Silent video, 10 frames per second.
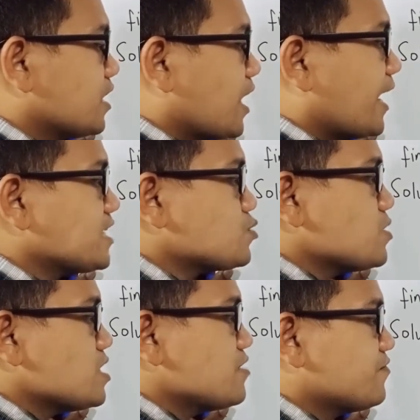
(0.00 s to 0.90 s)
as we
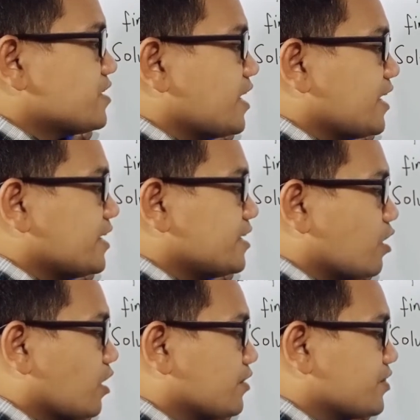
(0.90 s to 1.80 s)
leave k
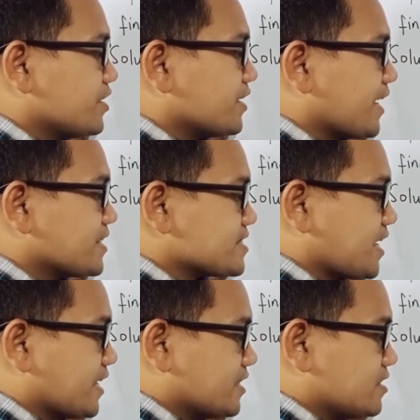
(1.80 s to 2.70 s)
on the right
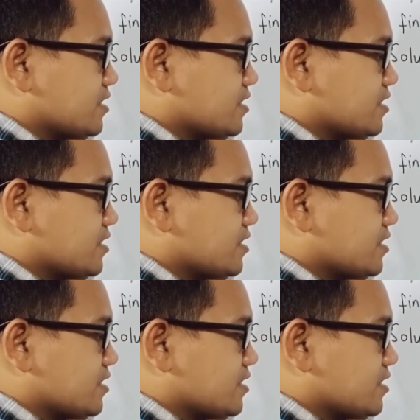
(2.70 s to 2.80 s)
side.